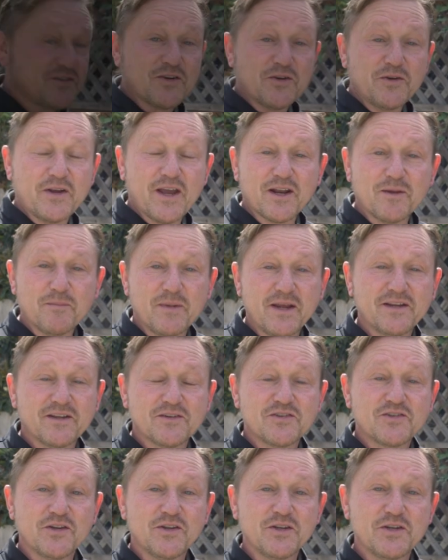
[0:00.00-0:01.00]
show you how to make
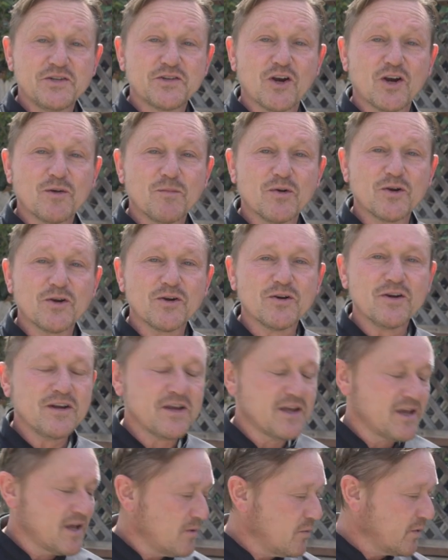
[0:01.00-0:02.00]
a chili char burger.
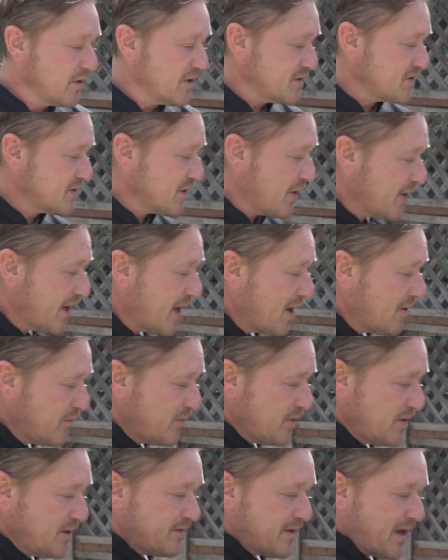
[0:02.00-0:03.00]
We're gonna start out
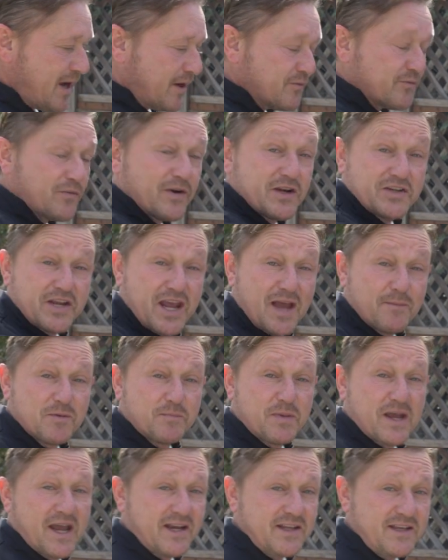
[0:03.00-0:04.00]
with our fresh
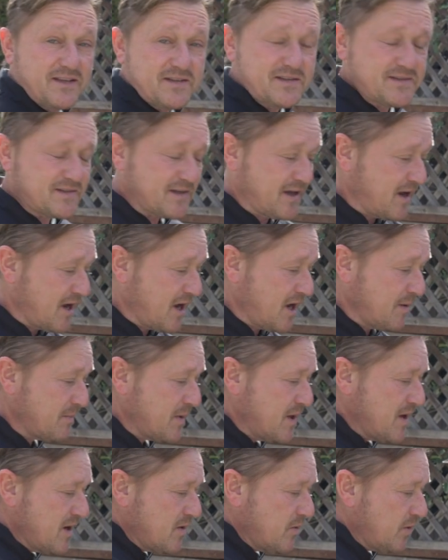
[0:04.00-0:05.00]
Habit patties.
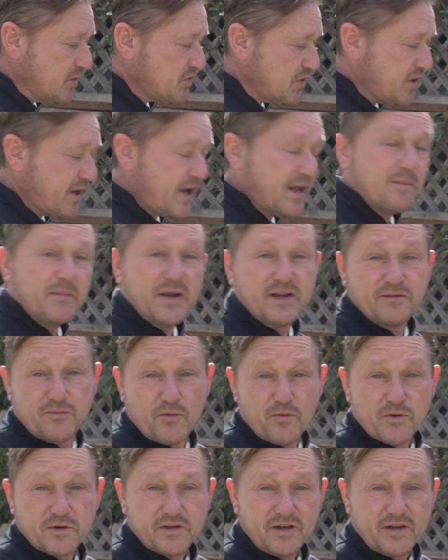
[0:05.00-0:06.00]
Um, we'll show you how to make four